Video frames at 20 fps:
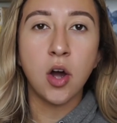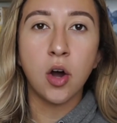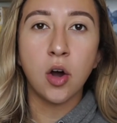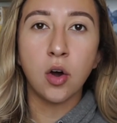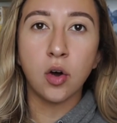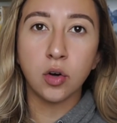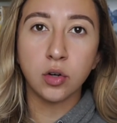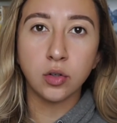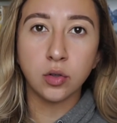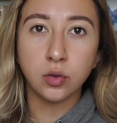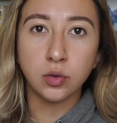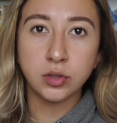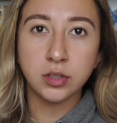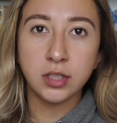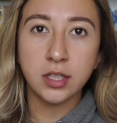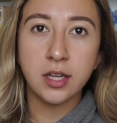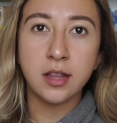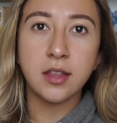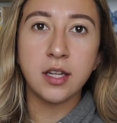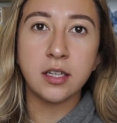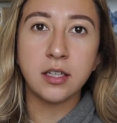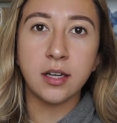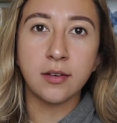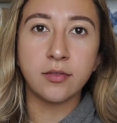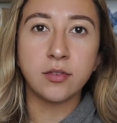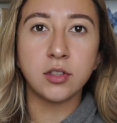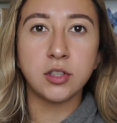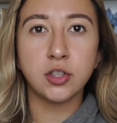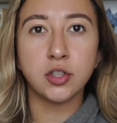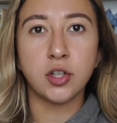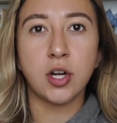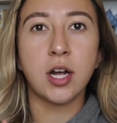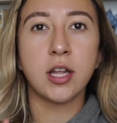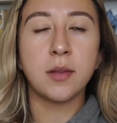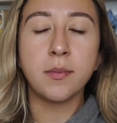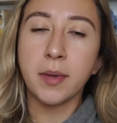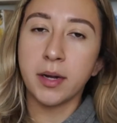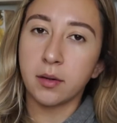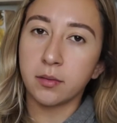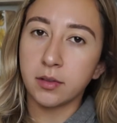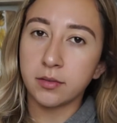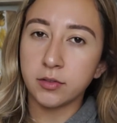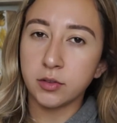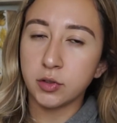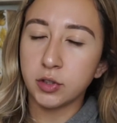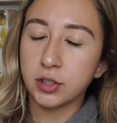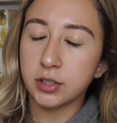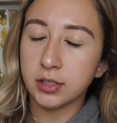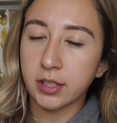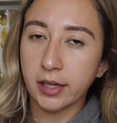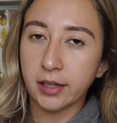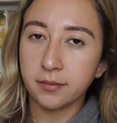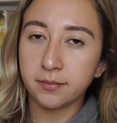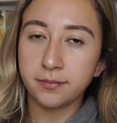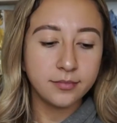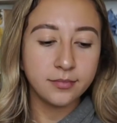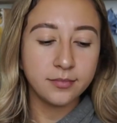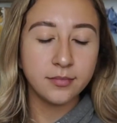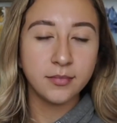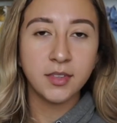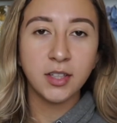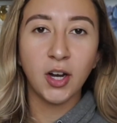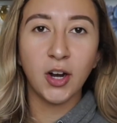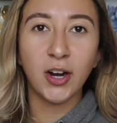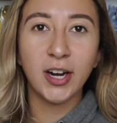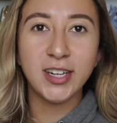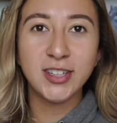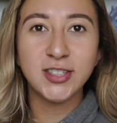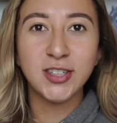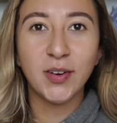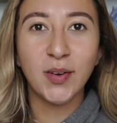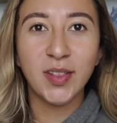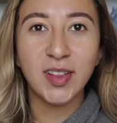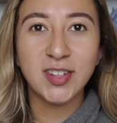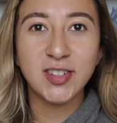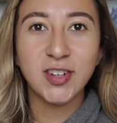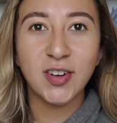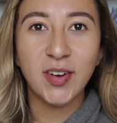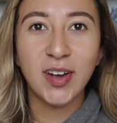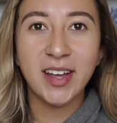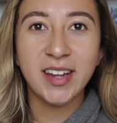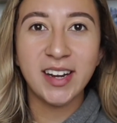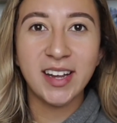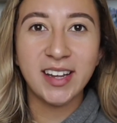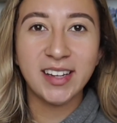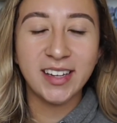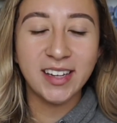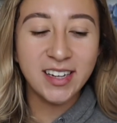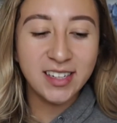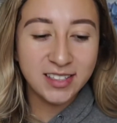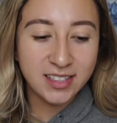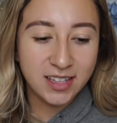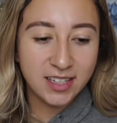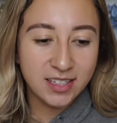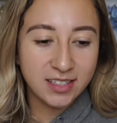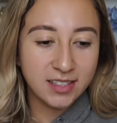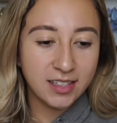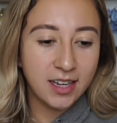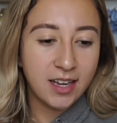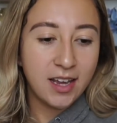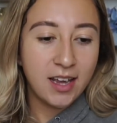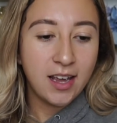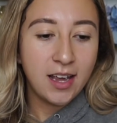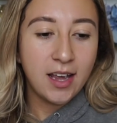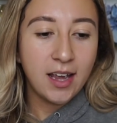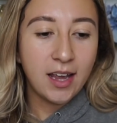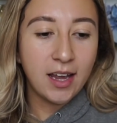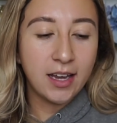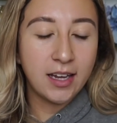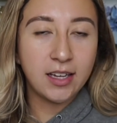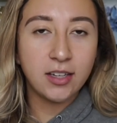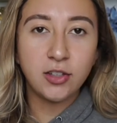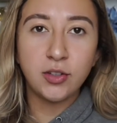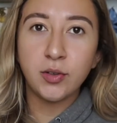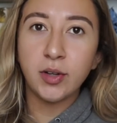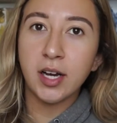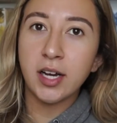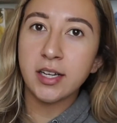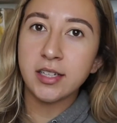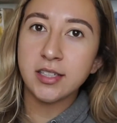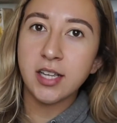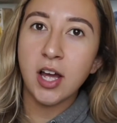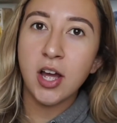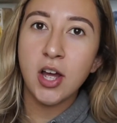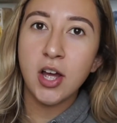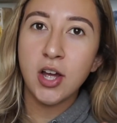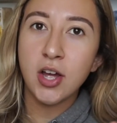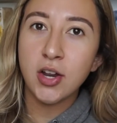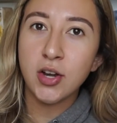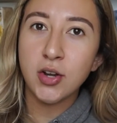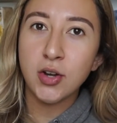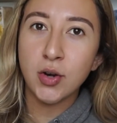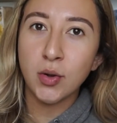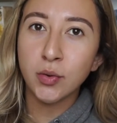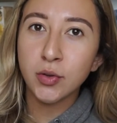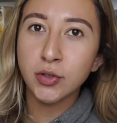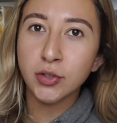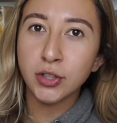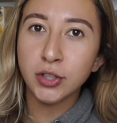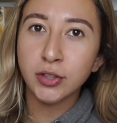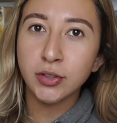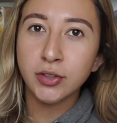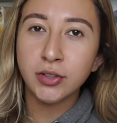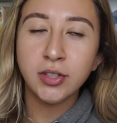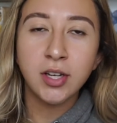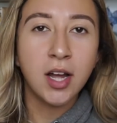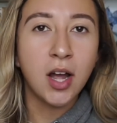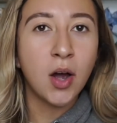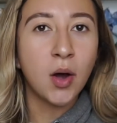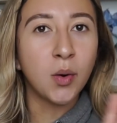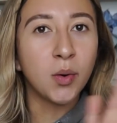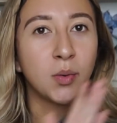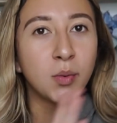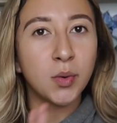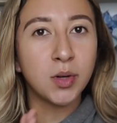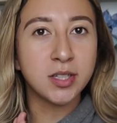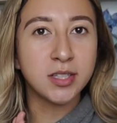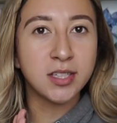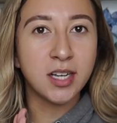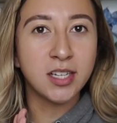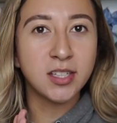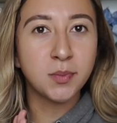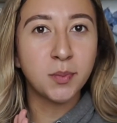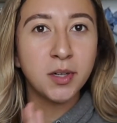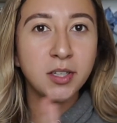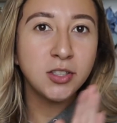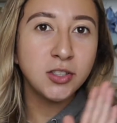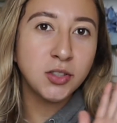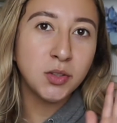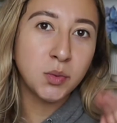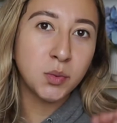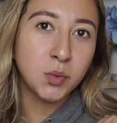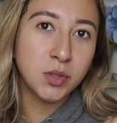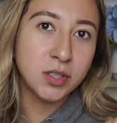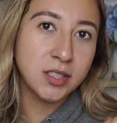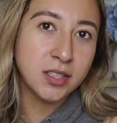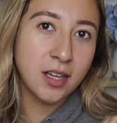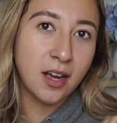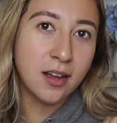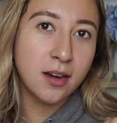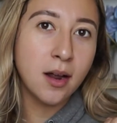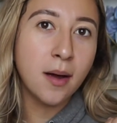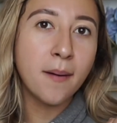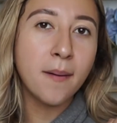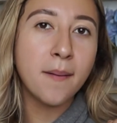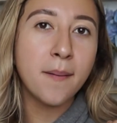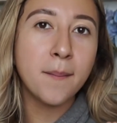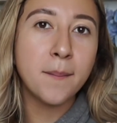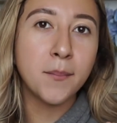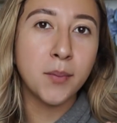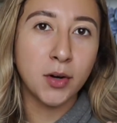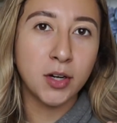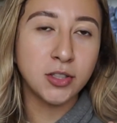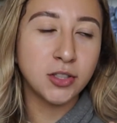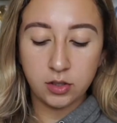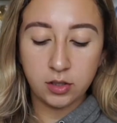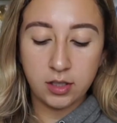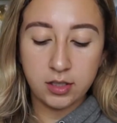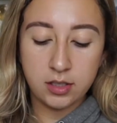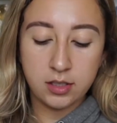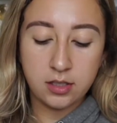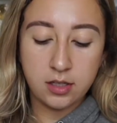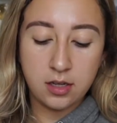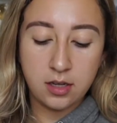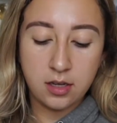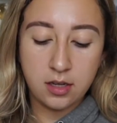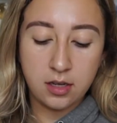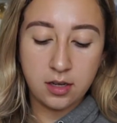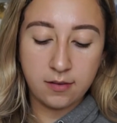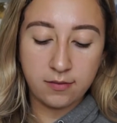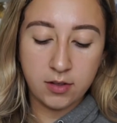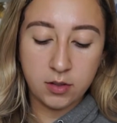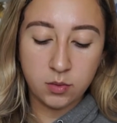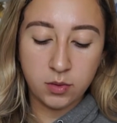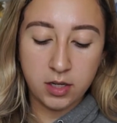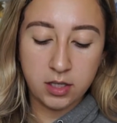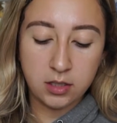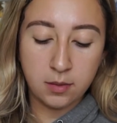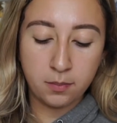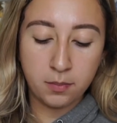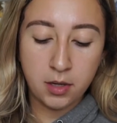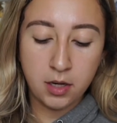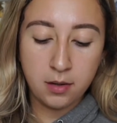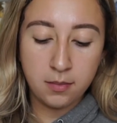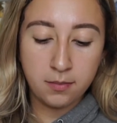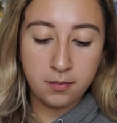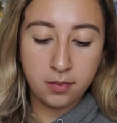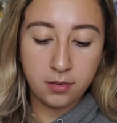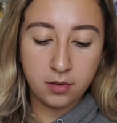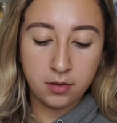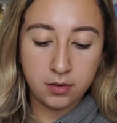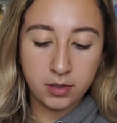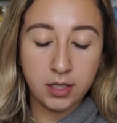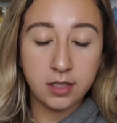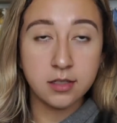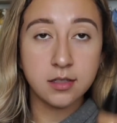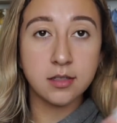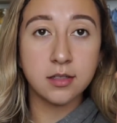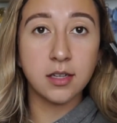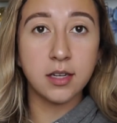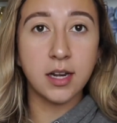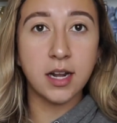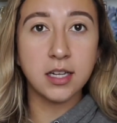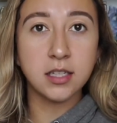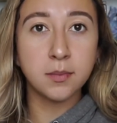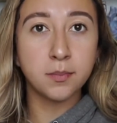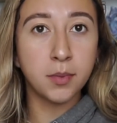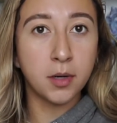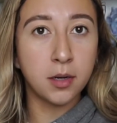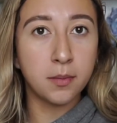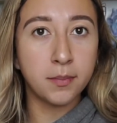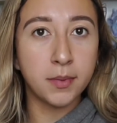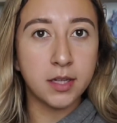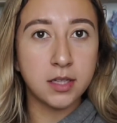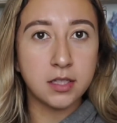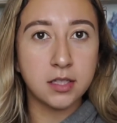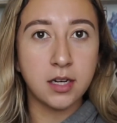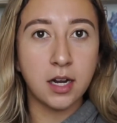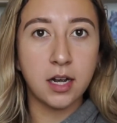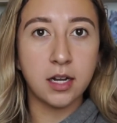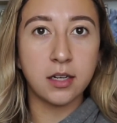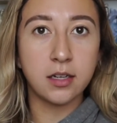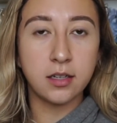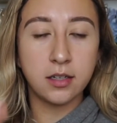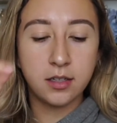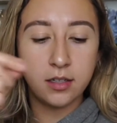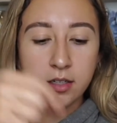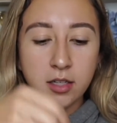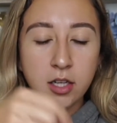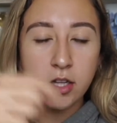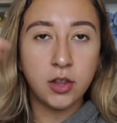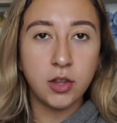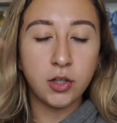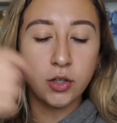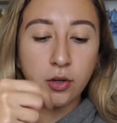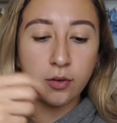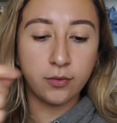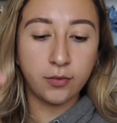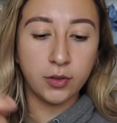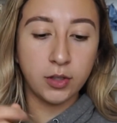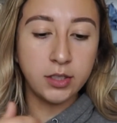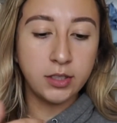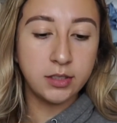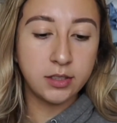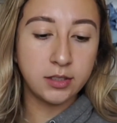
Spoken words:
on Ulta, then definitely try the Makeup Revolution site. Alright, so let's go ahead and get into this. And you guys know the drill. One side sponge, one side brush. So let's see if this one has a pump. Yes, it has a pump. It's not the doe foot.